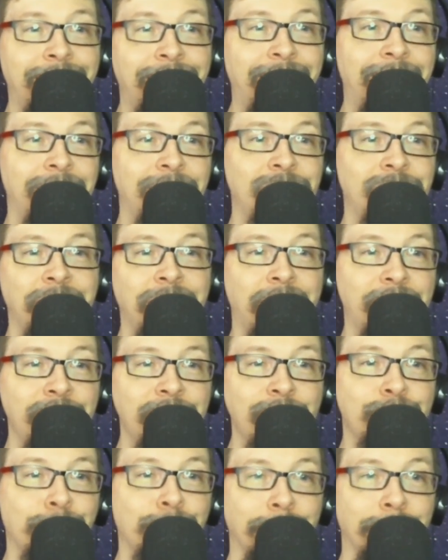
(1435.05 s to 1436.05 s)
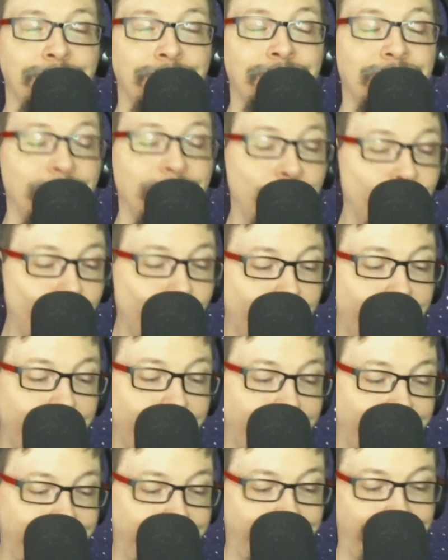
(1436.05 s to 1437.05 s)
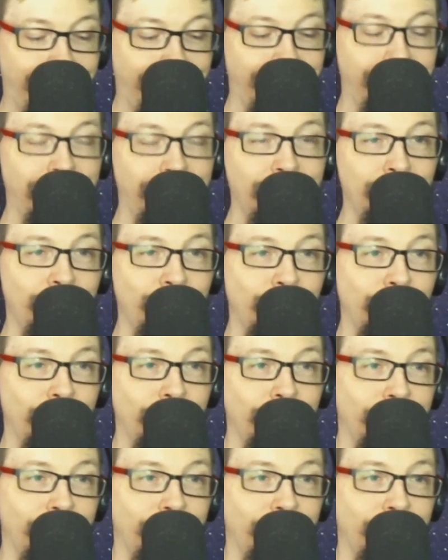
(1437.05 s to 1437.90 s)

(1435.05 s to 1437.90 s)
actually having buttons that work," unquote.